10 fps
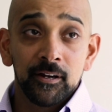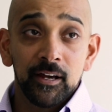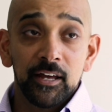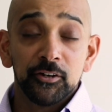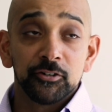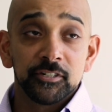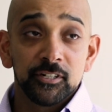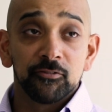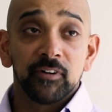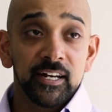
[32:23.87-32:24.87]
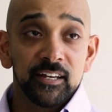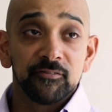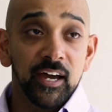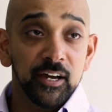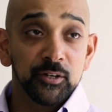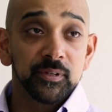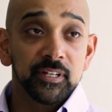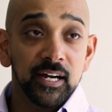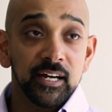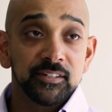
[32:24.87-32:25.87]
and you're still finding value in the
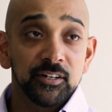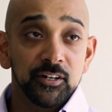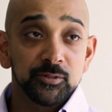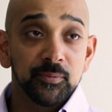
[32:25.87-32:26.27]
concierge